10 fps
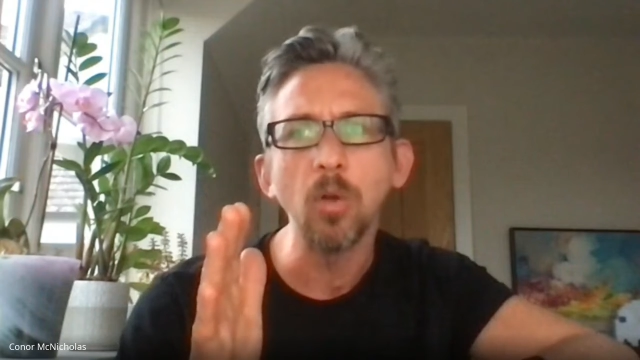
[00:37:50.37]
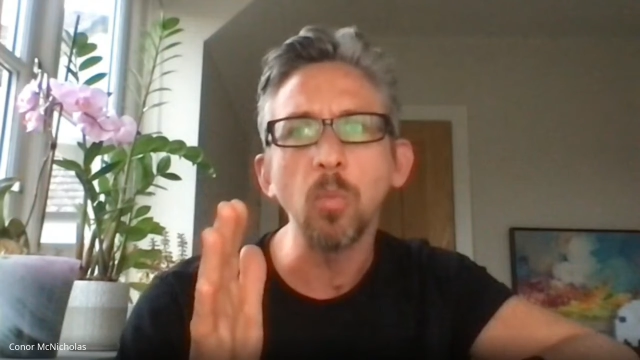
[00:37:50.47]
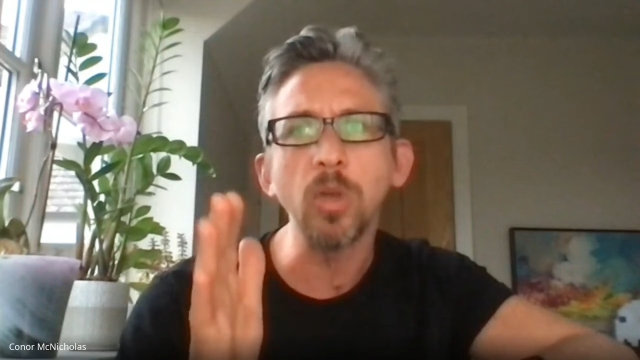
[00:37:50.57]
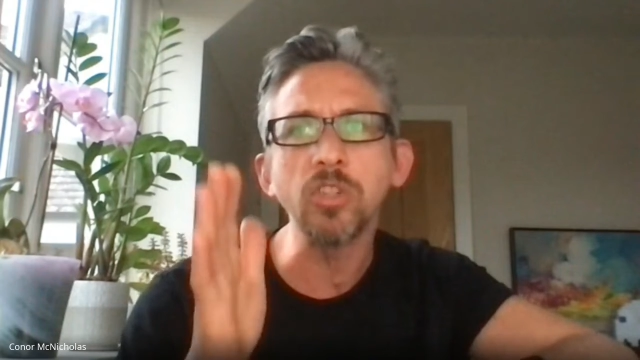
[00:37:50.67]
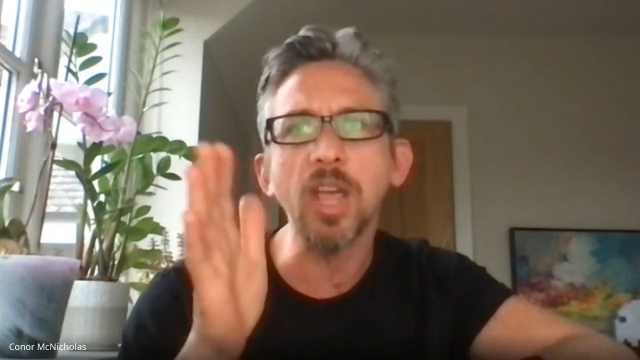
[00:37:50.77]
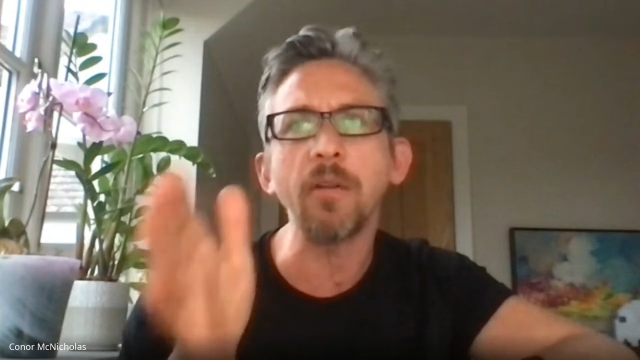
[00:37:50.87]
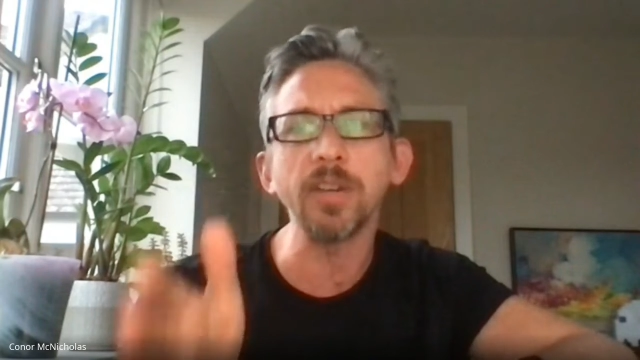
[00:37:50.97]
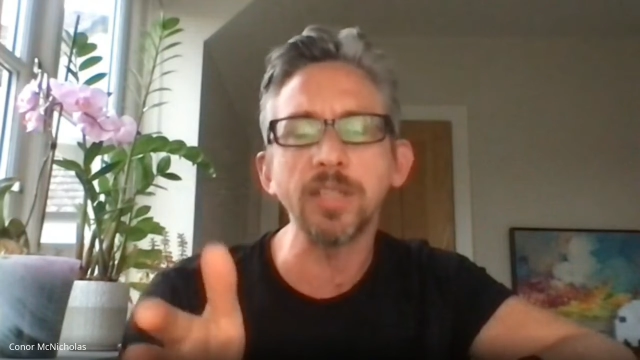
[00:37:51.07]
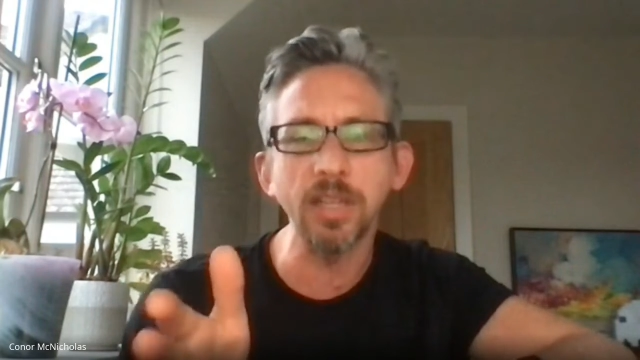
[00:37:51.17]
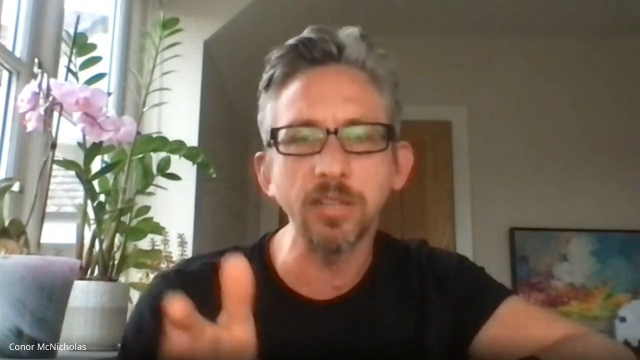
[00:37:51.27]
which
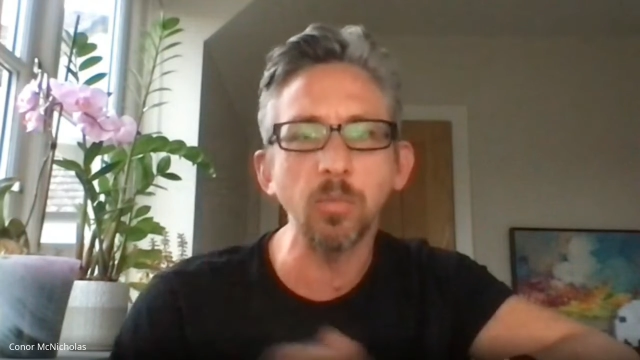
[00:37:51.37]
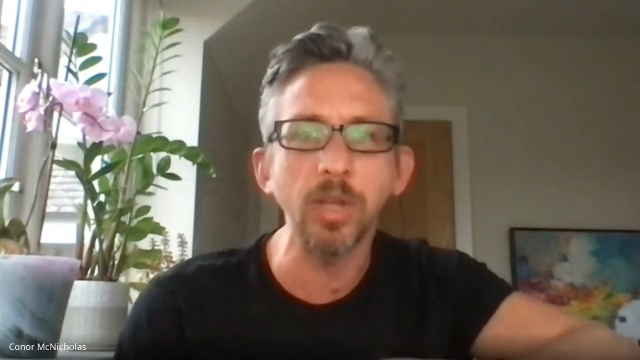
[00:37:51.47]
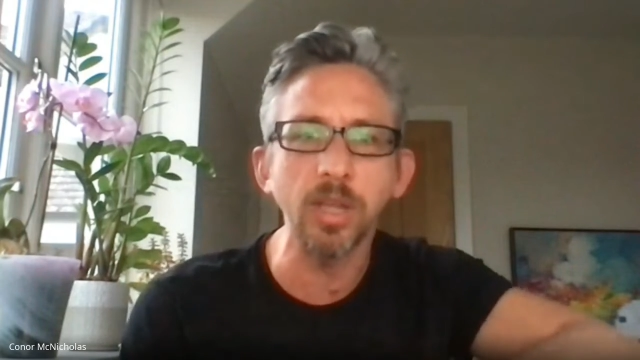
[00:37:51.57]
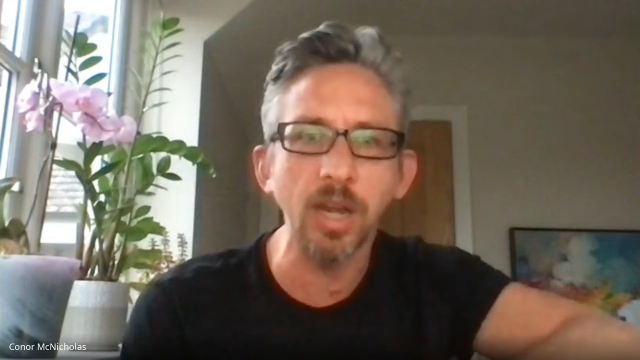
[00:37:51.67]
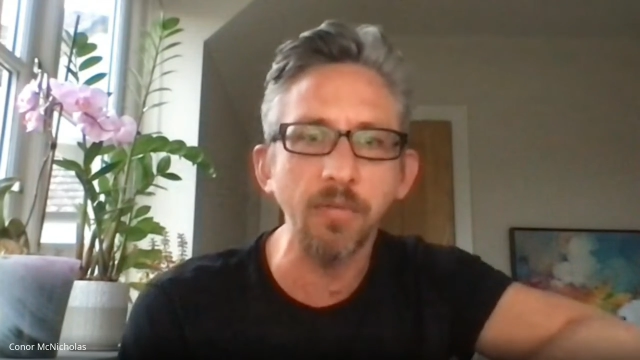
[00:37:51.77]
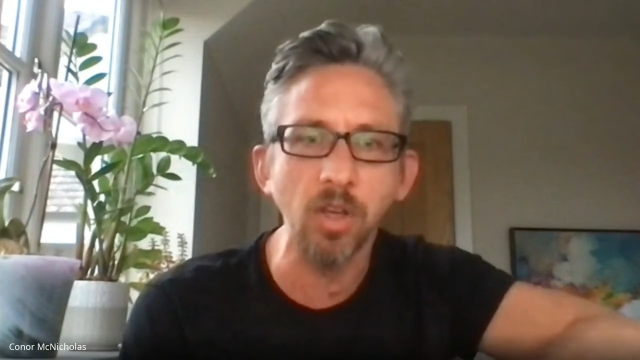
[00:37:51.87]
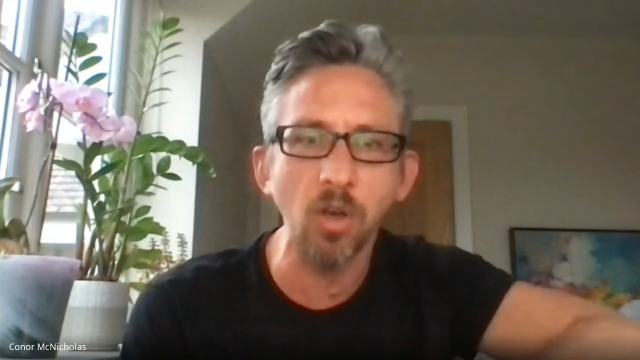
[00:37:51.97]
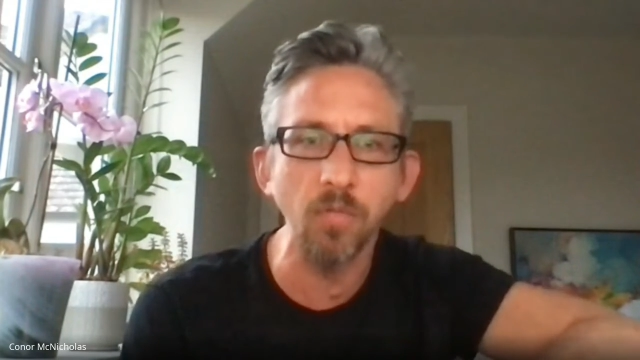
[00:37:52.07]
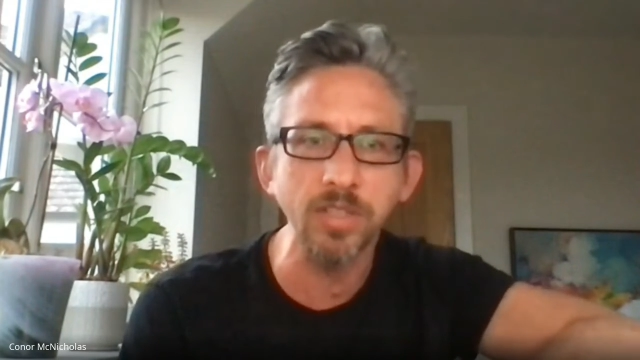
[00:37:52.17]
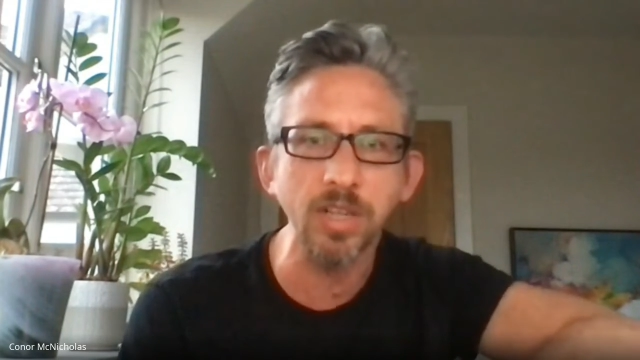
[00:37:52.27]
guarantees that we can have a
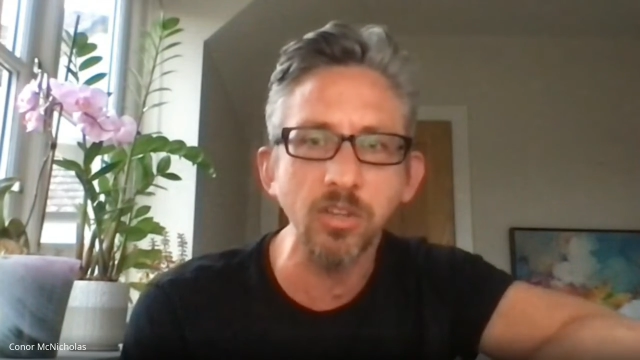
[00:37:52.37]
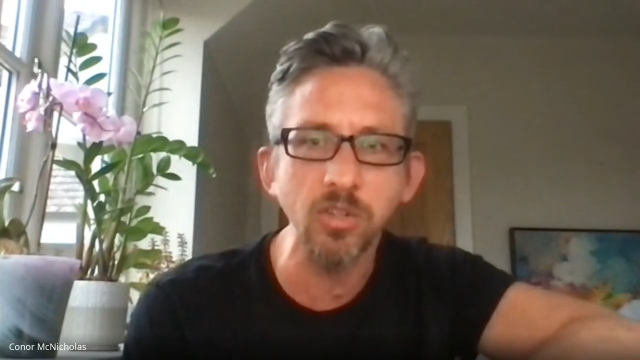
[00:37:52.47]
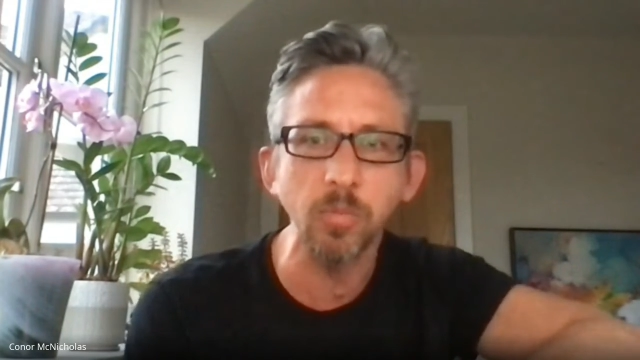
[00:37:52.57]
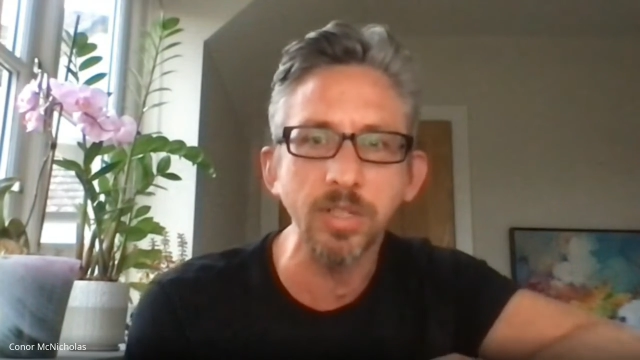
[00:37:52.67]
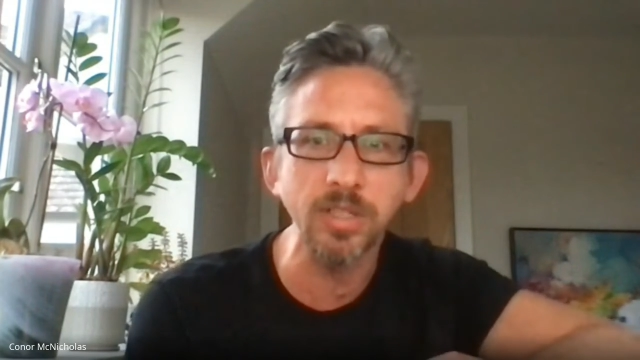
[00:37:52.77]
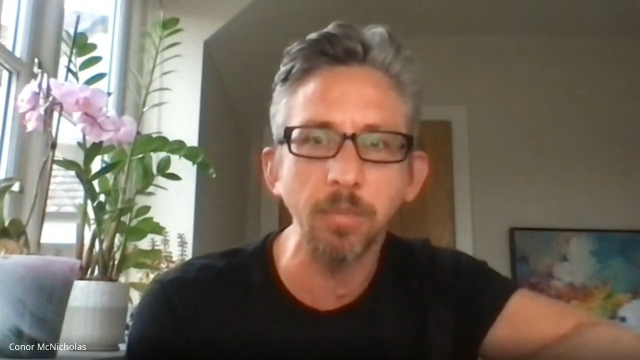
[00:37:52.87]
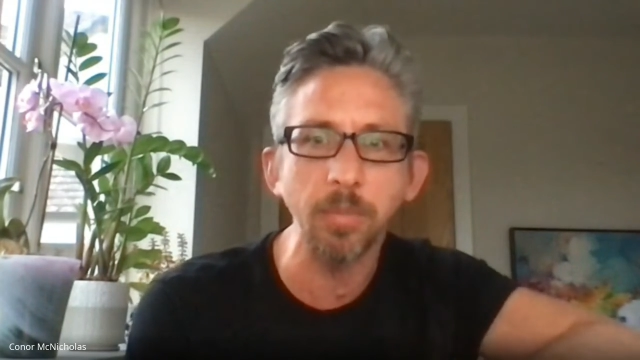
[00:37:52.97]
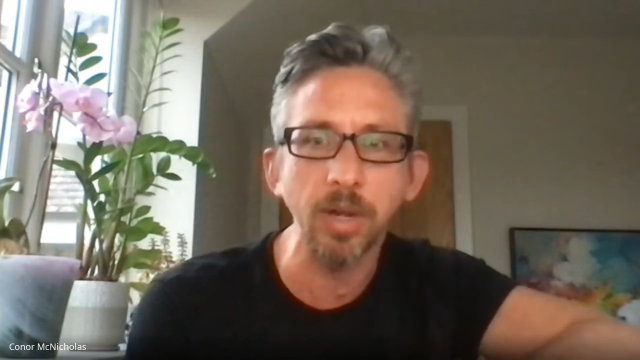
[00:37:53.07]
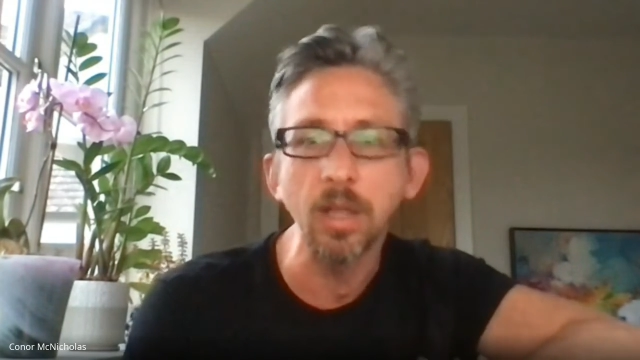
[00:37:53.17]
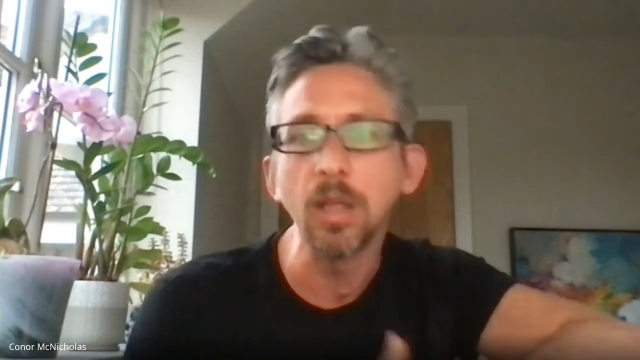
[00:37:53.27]
conversation with
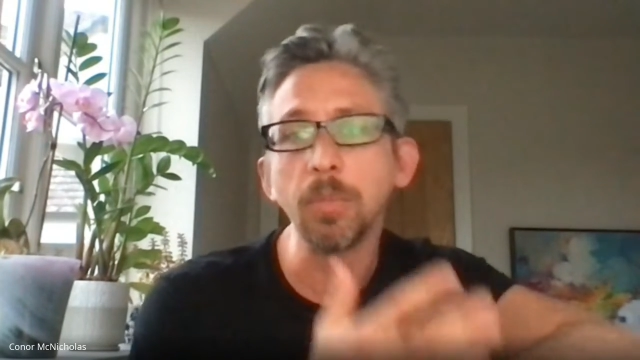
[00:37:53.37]
somebody.